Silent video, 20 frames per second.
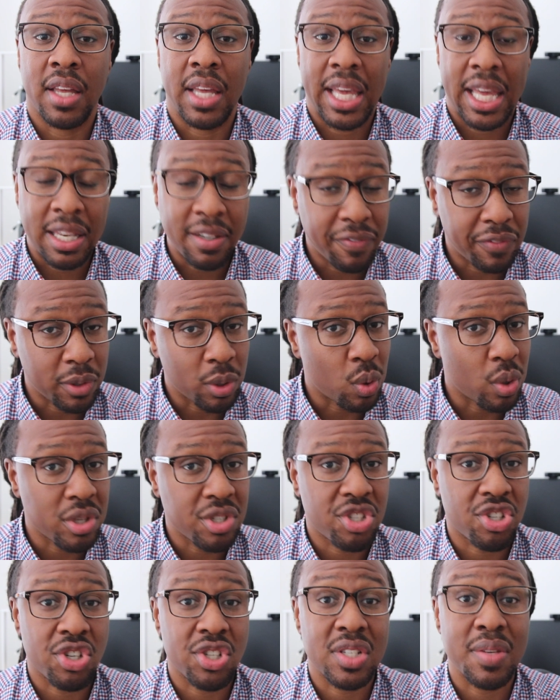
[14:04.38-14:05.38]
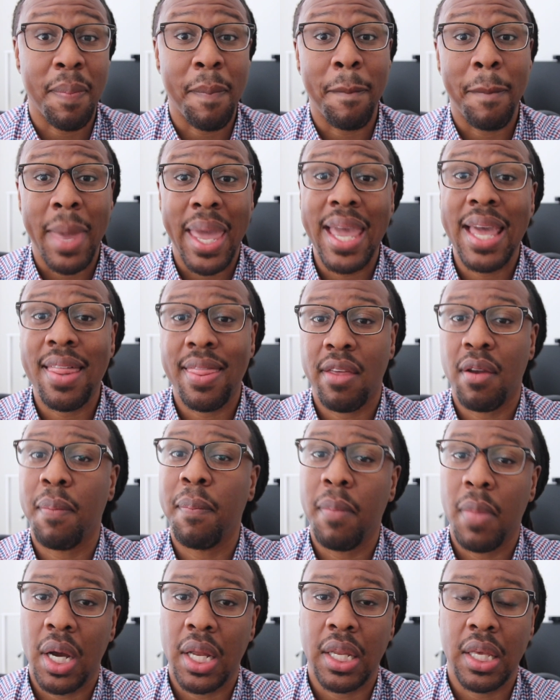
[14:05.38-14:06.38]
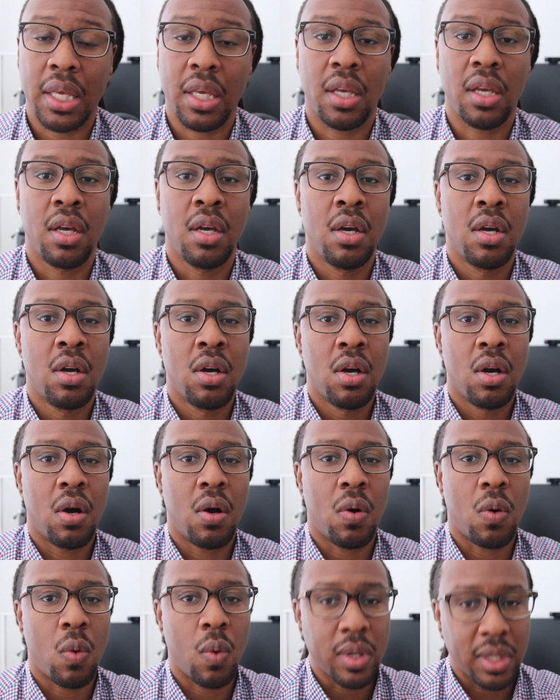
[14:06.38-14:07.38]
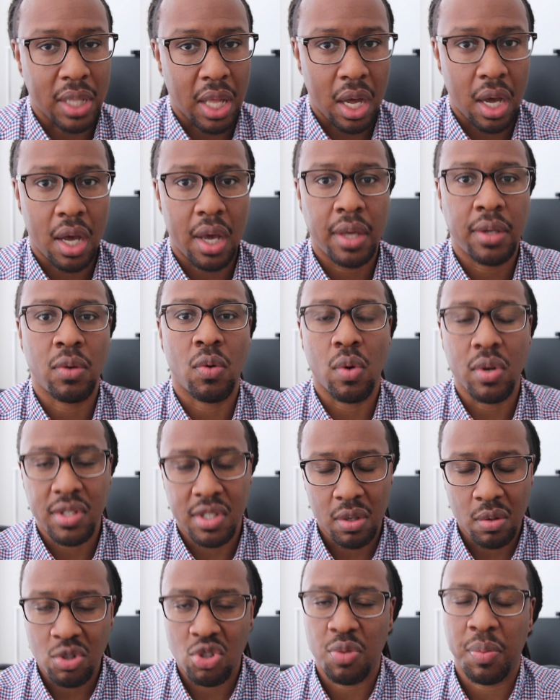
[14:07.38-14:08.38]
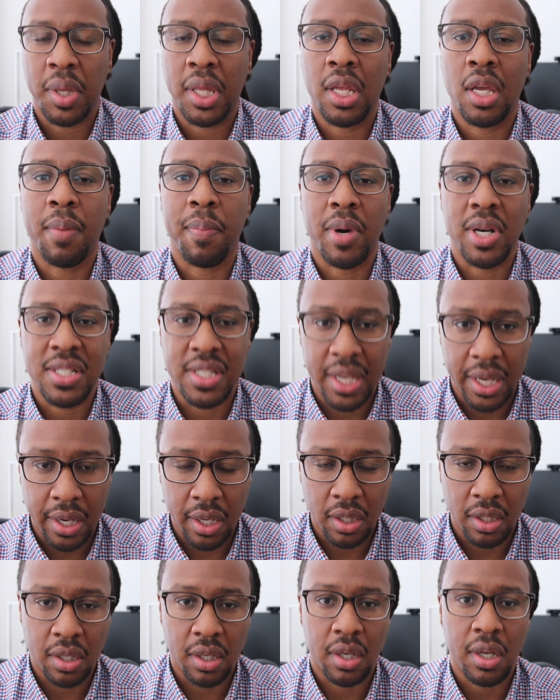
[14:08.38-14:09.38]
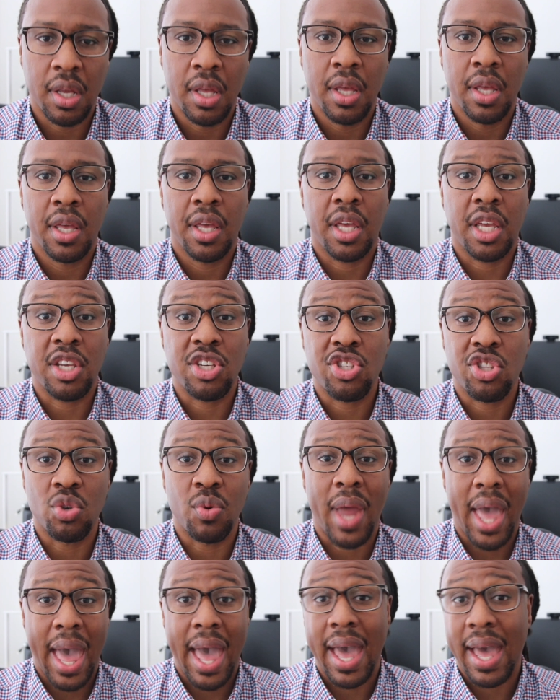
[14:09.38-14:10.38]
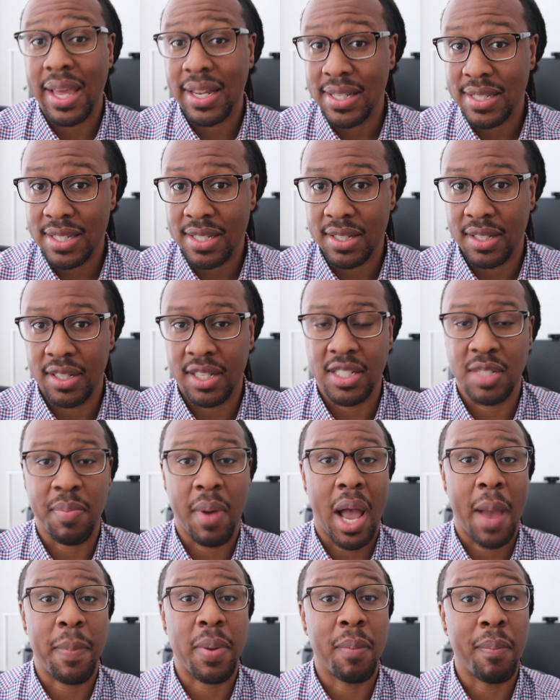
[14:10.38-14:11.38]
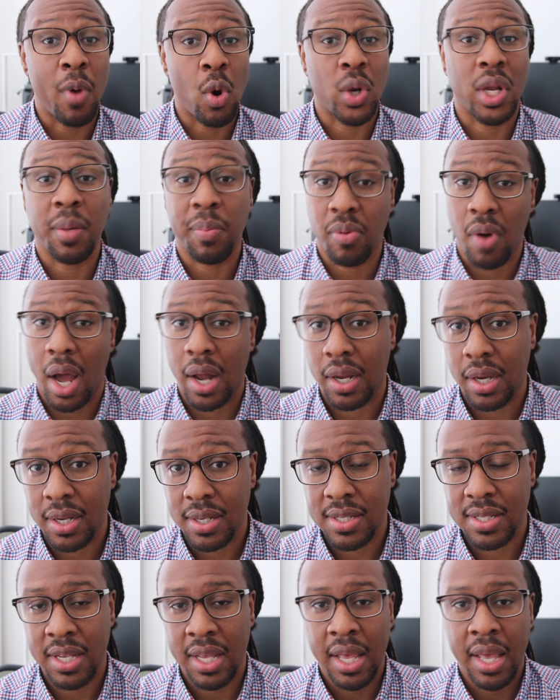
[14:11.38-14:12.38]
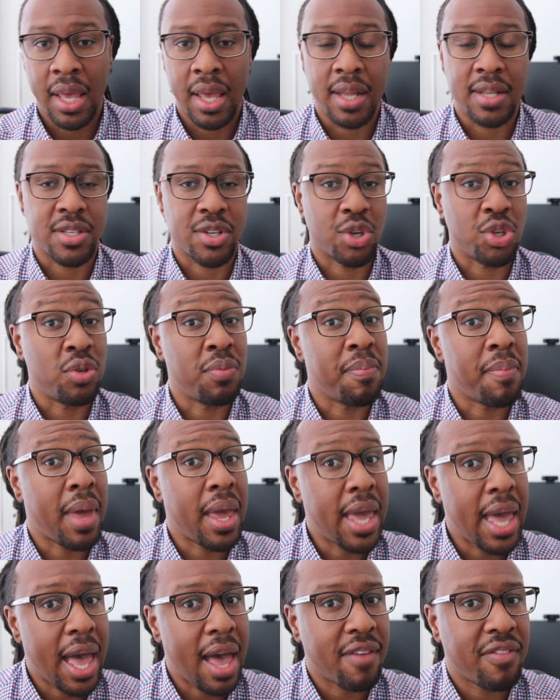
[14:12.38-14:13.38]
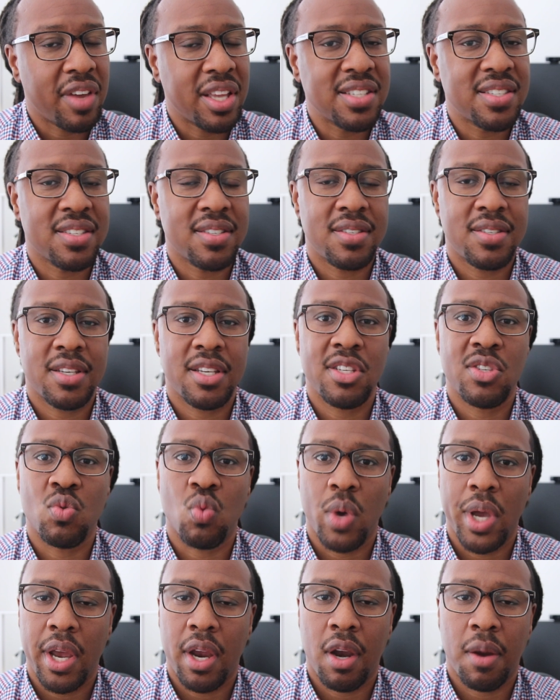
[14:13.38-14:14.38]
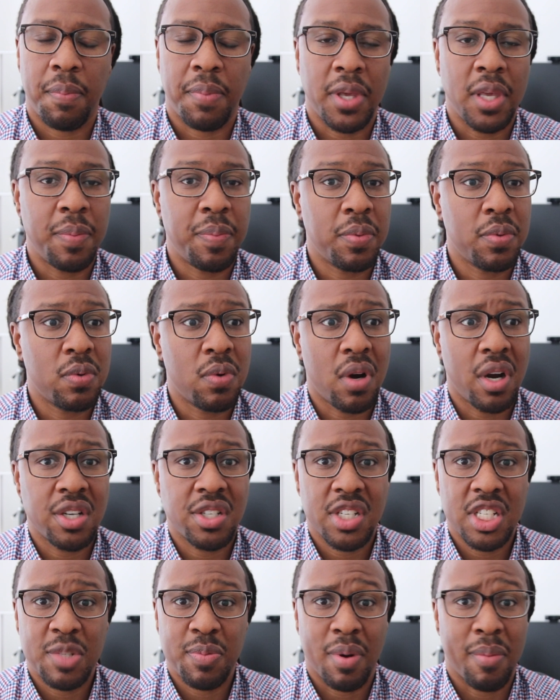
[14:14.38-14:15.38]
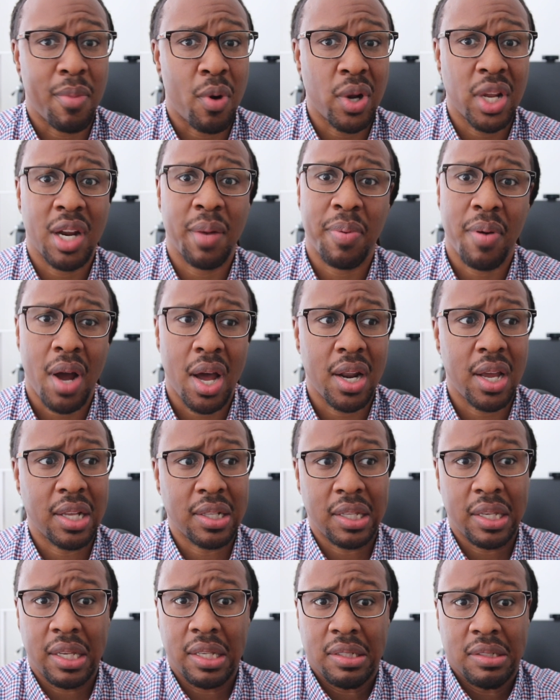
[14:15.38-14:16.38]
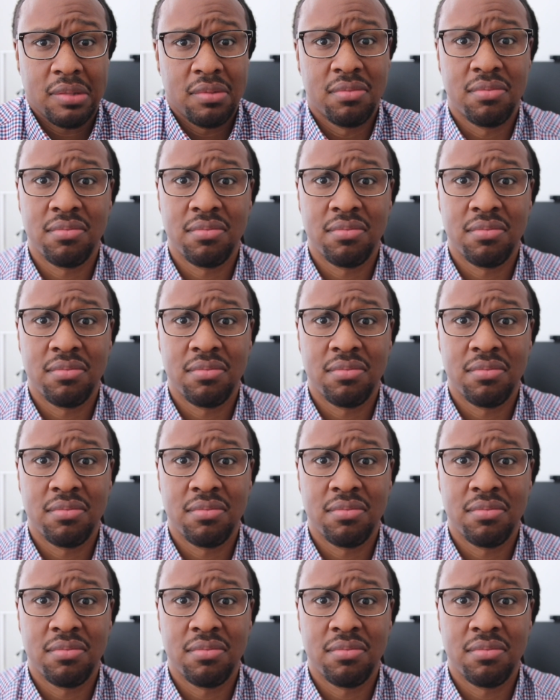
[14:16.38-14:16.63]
influencers make their money online, on social media in particular, is through ads. It's by promoting products. And so you may have instances where people are just promoting a product that